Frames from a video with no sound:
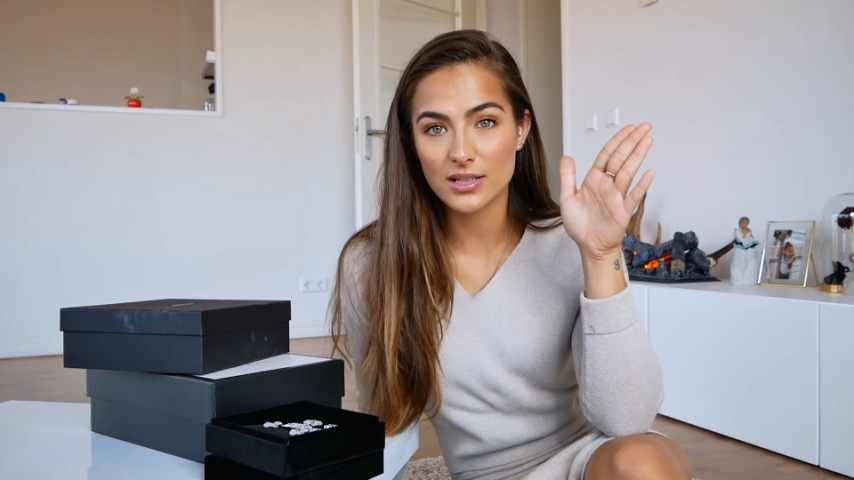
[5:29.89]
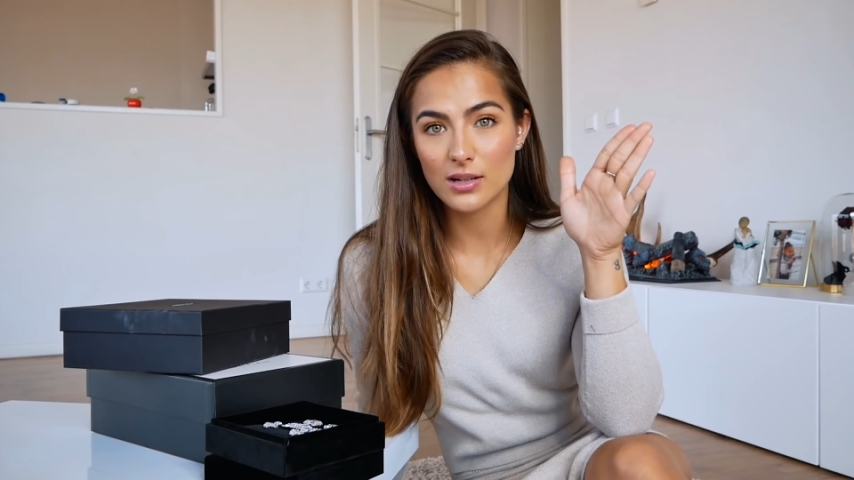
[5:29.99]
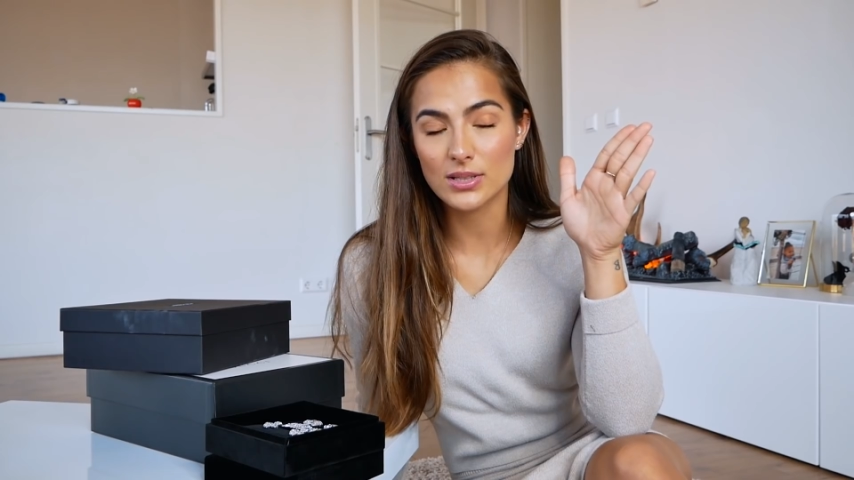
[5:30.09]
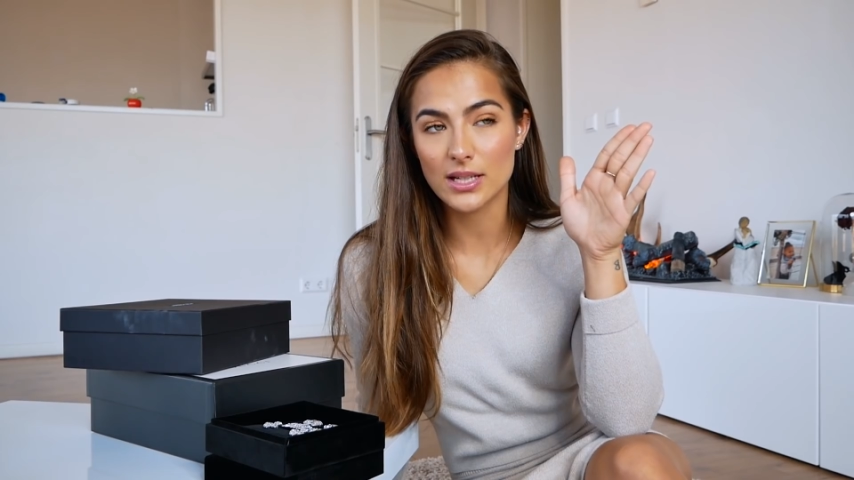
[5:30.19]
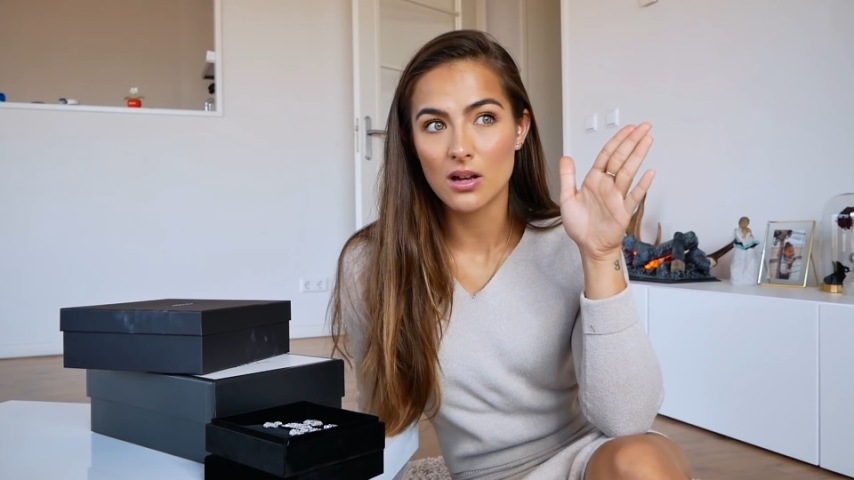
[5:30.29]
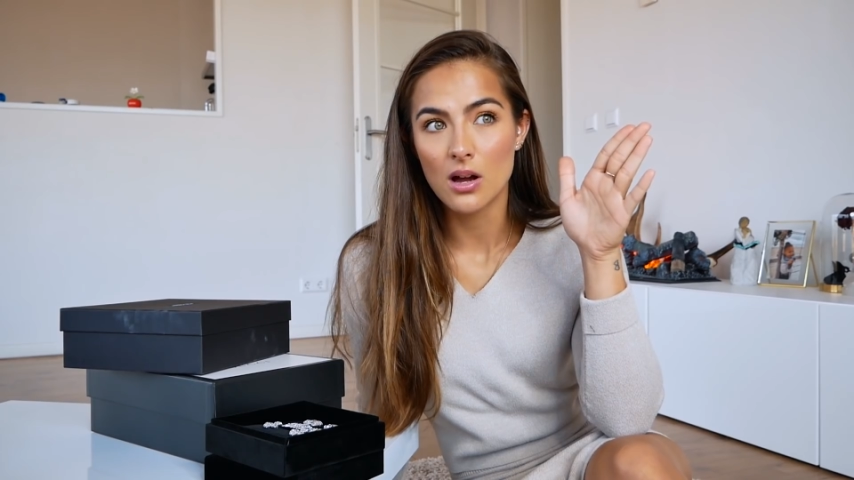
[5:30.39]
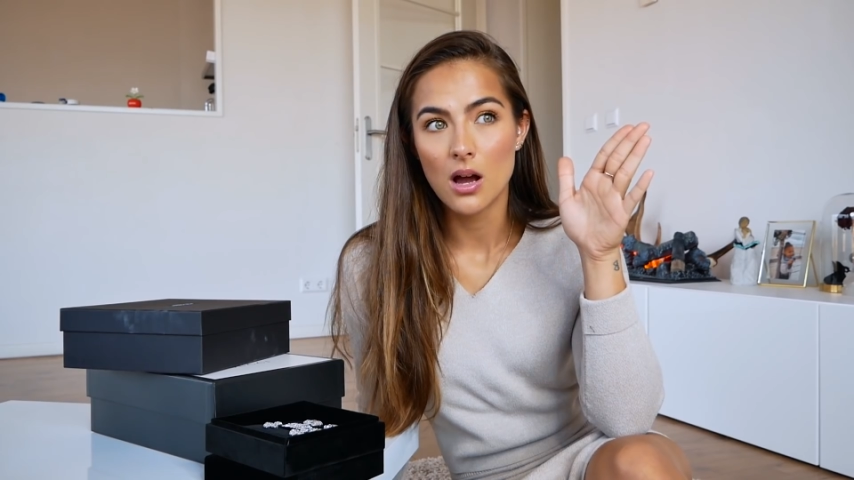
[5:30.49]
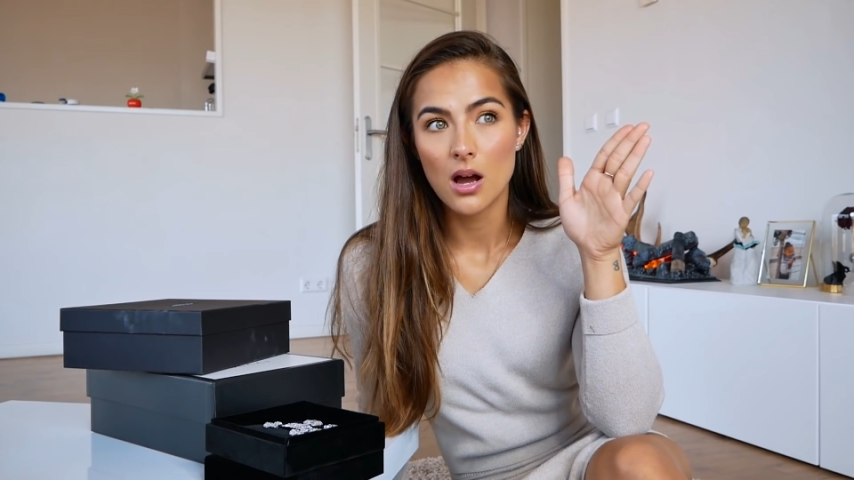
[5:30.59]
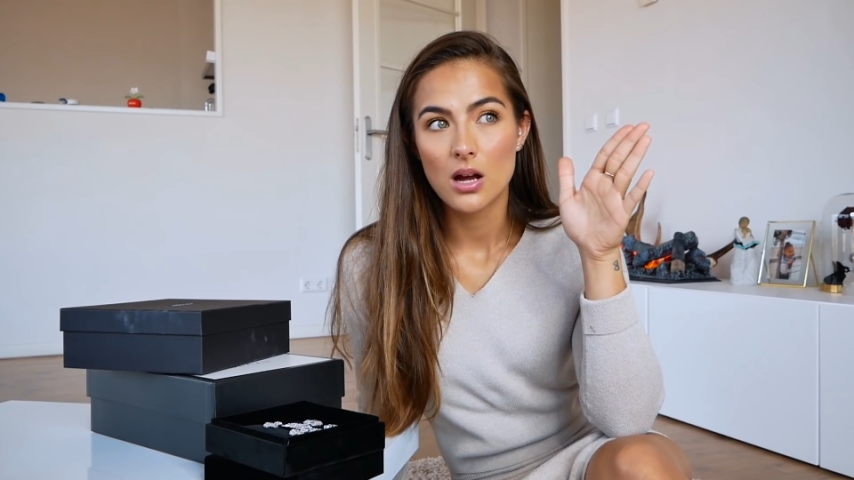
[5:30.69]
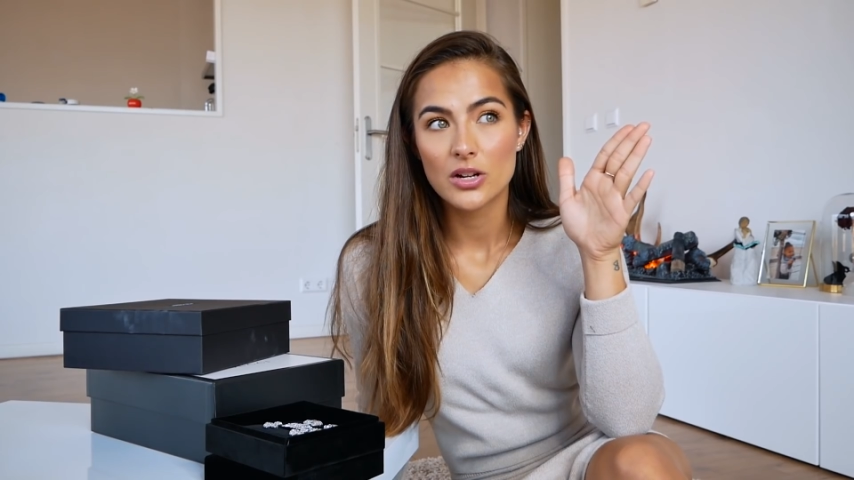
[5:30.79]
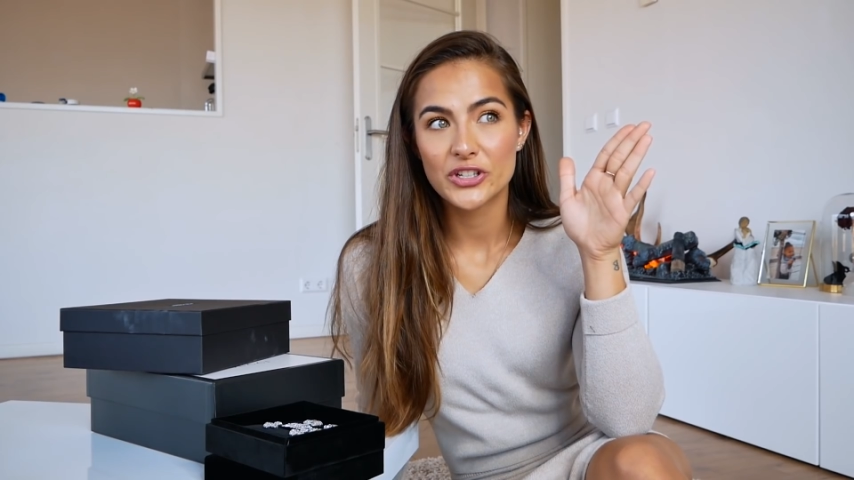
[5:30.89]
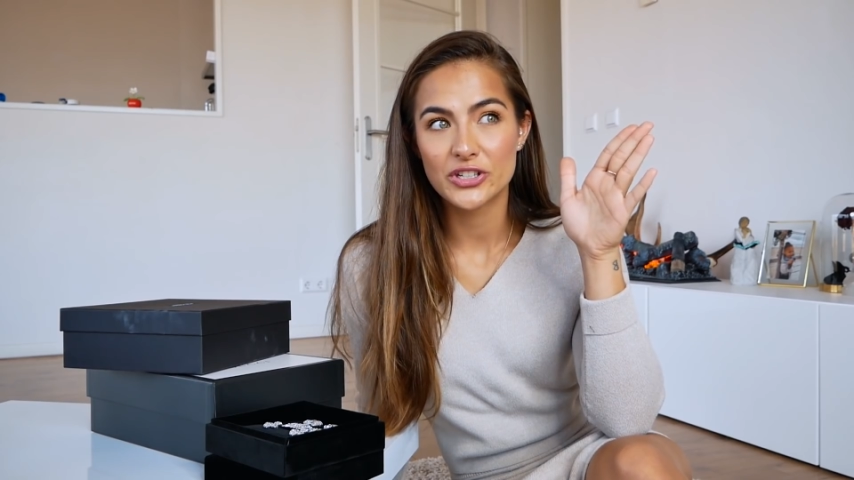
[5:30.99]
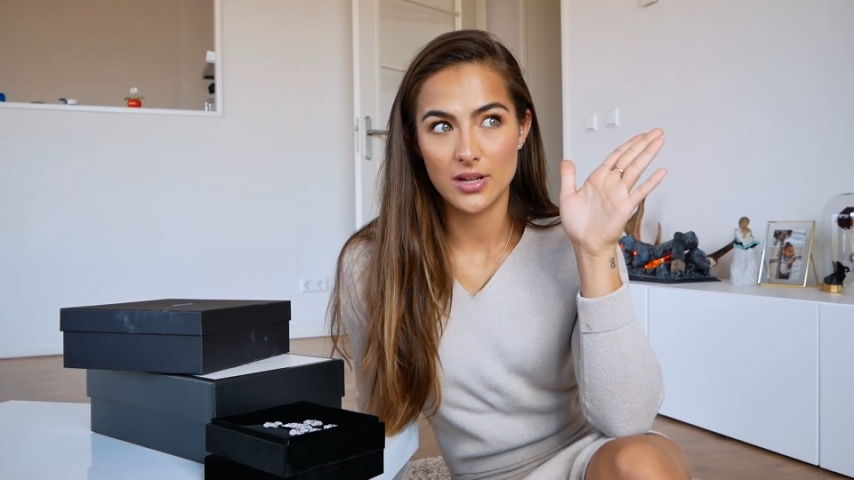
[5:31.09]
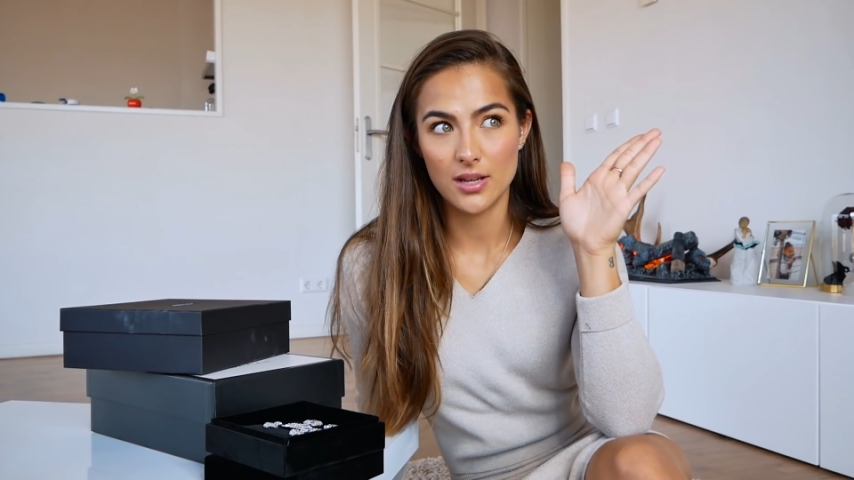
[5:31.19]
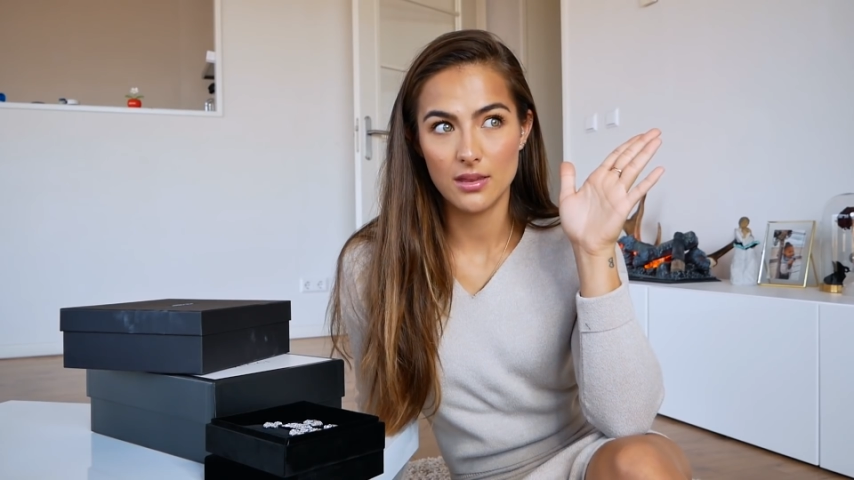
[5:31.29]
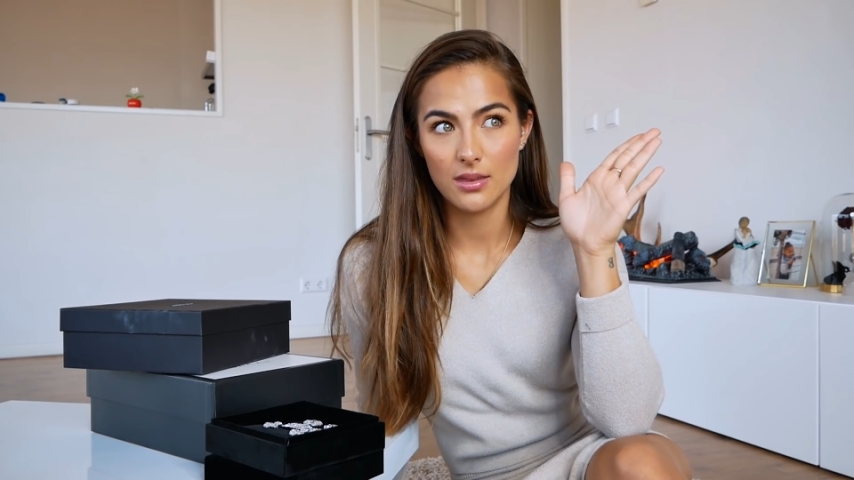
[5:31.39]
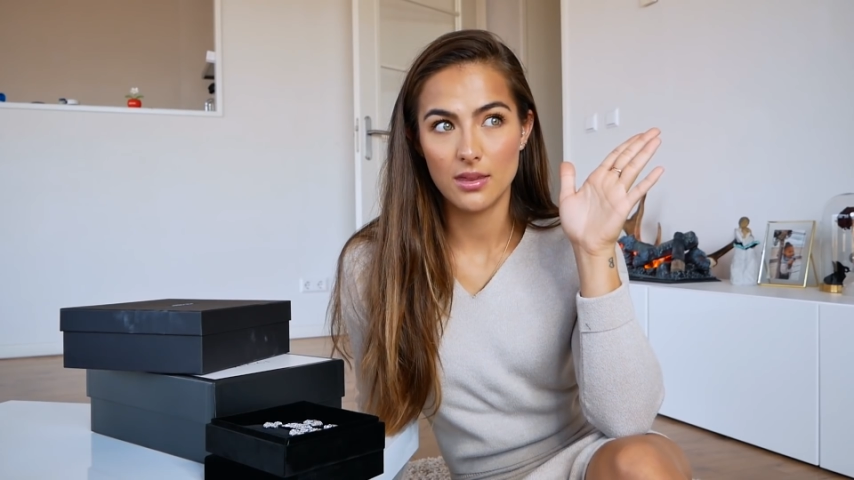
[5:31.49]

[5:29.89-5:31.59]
and I was like, oh shit,